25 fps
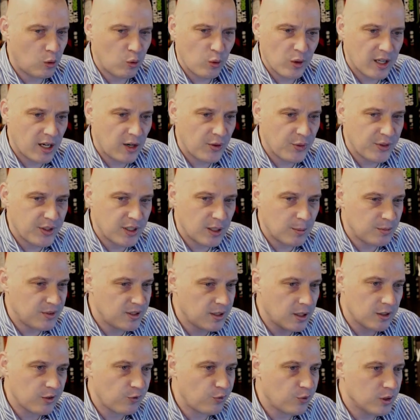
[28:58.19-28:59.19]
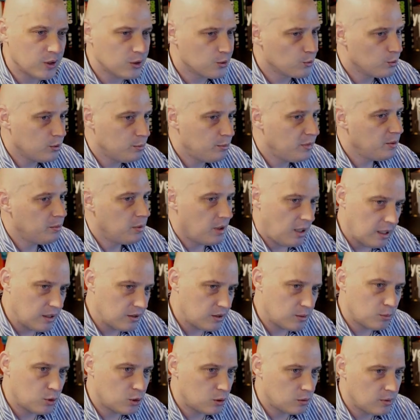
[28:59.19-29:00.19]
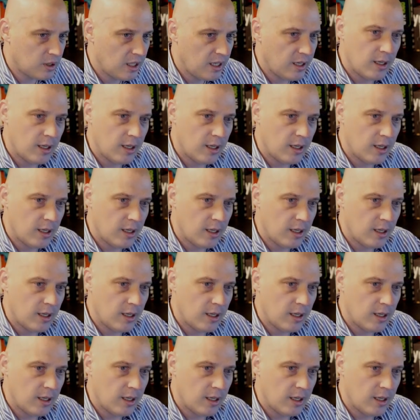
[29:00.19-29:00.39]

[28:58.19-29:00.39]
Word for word: Without them, none of this would be possible.